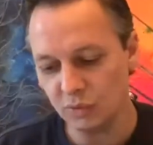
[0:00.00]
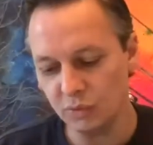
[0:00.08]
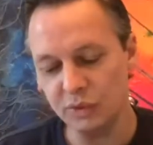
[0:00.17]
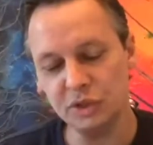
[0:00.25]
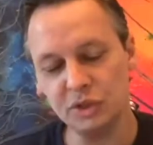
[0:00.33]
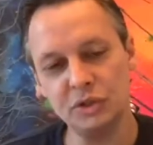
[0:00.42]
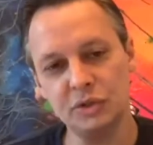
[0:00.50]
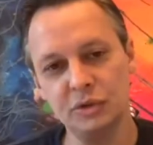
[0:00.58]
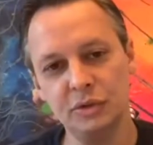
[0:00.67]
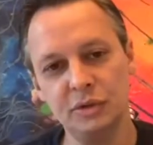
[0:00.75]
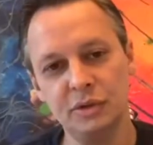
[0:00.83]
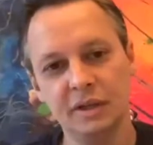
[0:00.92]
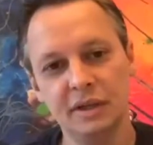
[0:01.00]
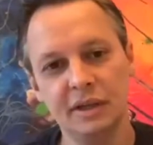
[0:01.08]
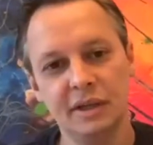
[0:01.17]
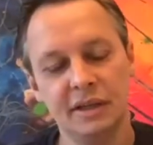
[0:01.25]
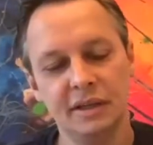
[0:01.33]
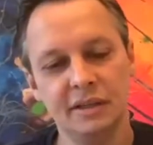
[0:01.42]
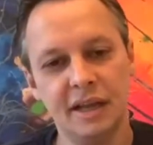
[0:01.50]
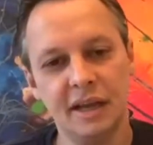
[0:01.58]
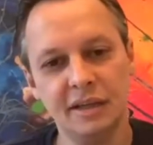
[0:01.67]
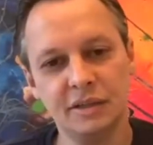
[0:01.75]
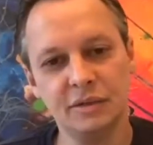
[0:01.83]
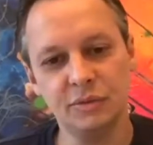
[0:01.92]
we should
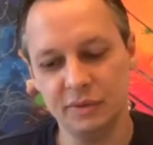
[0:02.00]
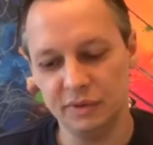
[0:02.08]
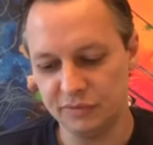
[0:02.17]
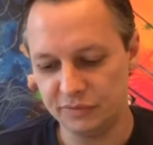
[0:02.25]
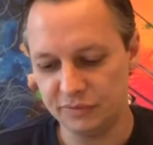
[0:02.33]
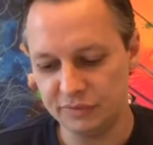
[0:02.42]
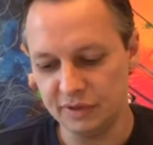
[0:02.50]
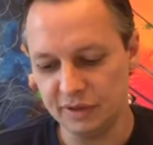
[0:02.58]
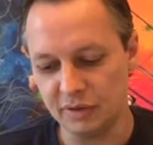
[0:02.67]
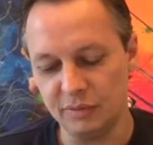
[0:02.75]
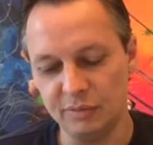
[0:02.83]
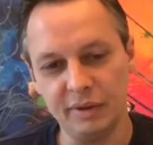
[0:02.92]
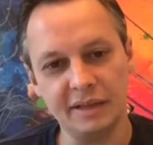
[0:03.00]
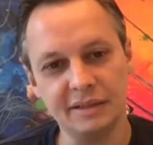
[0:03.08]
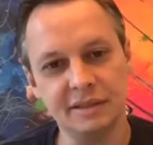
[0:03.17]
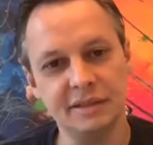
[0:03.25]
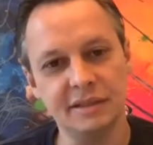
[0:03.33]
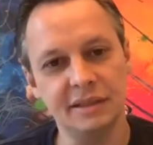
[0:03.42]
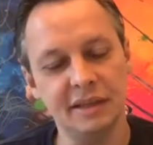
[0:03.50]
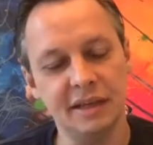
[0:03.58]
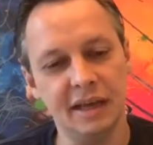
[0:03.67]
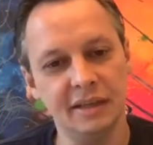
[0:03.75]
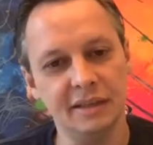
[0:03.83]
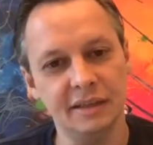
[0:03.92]
dance with the complexity
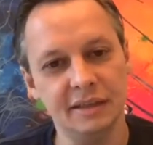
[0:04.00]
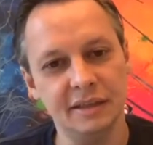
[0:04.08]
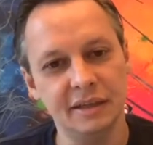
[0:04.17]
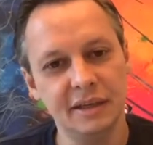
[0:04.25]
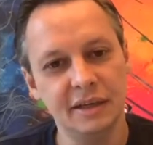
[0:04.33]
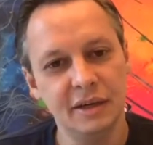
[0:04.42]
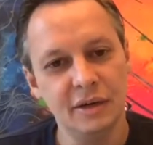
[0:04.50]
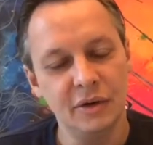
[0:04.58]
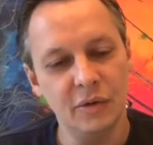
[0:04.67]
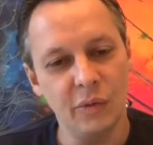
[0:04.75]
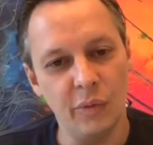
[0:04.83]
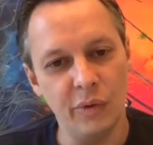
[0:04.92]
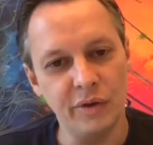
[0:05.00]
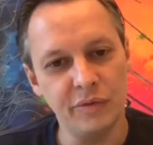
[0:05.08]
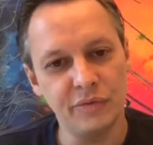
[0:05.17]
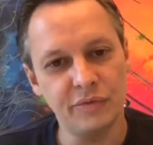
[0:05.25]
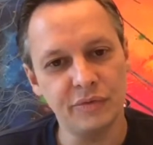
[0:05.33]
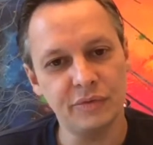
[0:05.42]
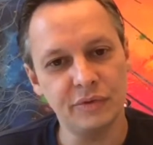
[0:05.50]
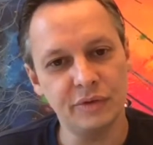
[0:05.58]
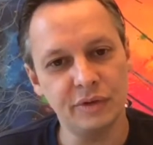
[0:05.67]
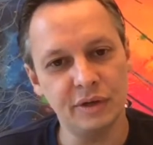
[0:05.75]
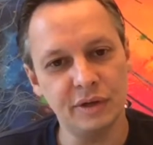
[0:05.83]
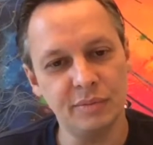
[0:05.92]
and uh, mm. with
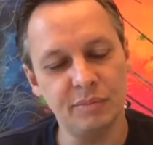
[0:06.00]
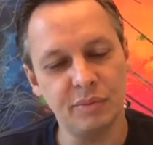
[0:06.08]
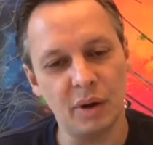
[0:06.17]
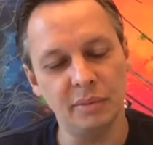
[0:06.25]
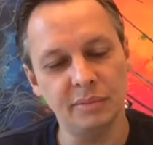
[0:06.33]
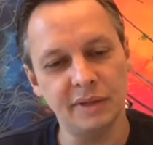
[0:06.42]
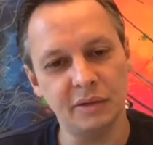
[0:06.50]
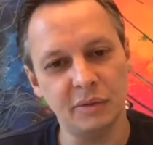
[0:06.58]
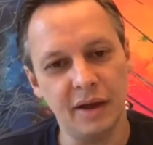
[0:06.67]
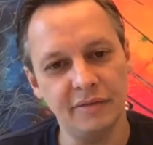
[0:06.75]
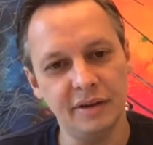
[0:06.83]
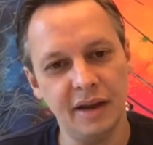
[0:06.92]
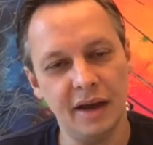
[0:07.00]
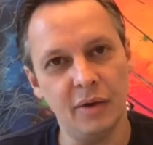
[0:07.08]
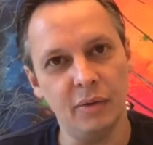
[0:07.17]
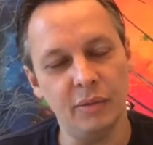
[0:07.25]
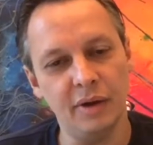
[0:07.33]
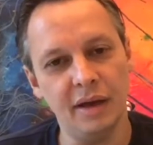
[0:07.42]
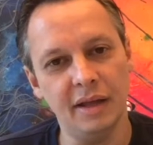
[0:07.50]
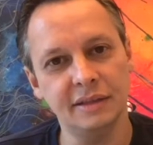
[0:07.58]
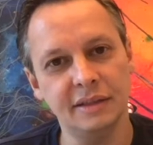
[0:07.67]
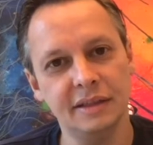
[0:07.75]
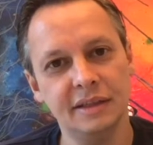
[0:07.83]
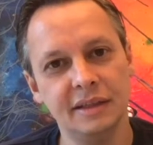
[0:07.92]
the problem that we have now
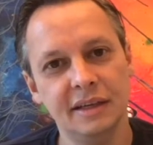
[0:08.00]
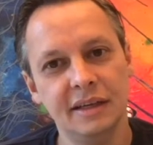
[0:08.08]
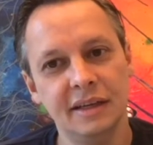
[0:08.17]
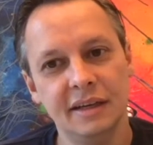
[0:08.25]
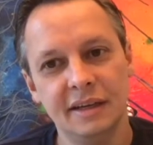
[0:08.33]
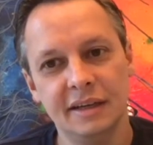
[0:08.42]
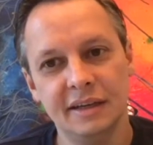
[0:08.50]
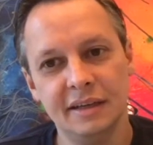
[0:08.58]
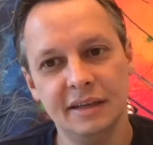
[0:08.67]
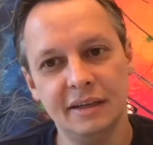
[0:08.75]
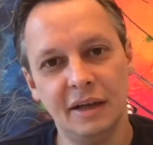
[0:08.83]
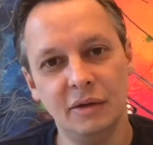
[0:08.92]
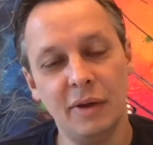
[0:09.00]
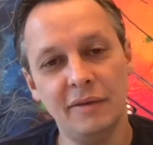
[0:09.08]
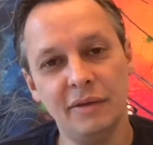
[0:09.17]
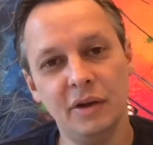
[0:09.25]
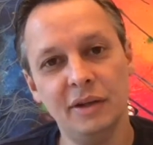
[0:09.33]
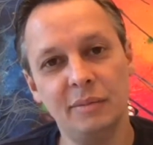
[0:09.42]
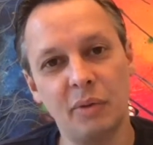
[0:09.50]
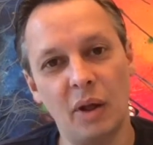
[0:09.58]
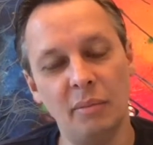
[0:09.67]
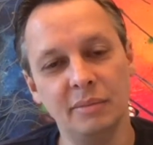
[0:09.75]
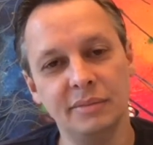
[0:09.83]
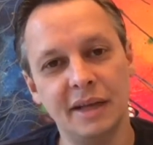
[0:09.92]
and uh, mm. and, and we have another
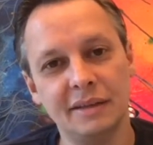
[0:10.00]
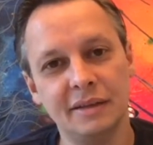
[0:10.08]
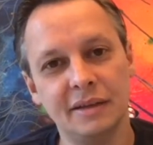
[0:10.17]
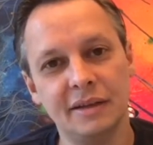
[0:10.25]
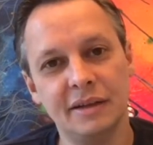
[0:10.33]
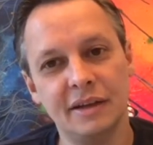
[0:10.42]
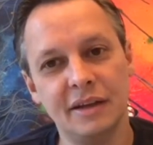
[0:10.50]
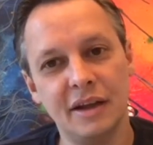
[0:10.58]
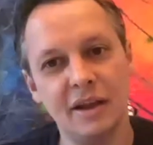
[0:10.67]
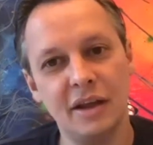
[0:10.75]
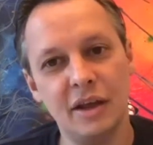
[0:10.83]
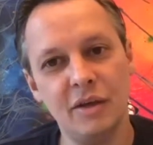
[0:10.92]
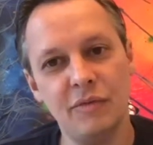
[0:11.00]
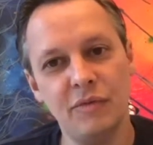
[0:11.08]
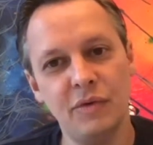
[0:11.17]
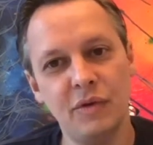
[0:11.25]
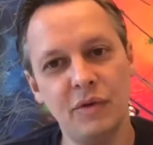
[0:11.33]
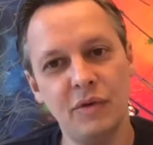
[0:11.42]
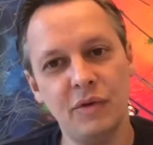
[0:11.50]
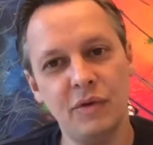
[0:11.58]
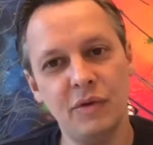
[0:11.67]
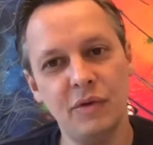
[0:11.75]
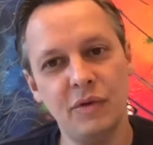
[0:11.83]
problem that if you have